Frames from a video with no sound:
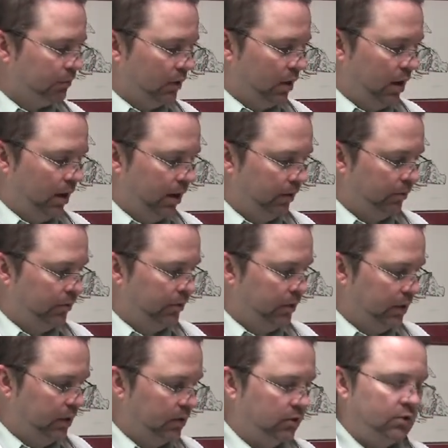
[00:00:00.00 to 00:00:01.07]
uh,
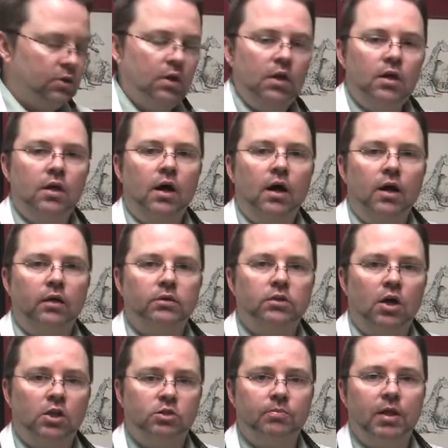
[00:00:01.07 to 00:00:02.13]
these uh,
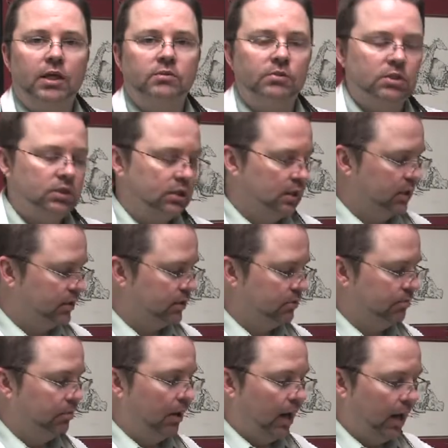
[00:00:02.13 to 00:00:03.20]
toxoplasma cysts
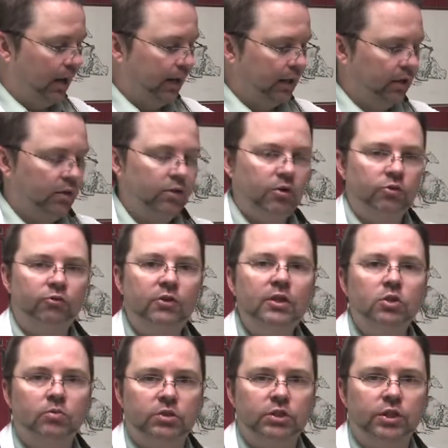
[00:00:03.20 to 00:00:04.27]
by their
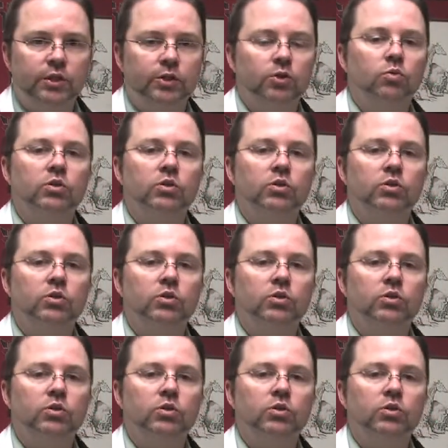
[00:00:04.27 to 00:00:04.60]
fecal material,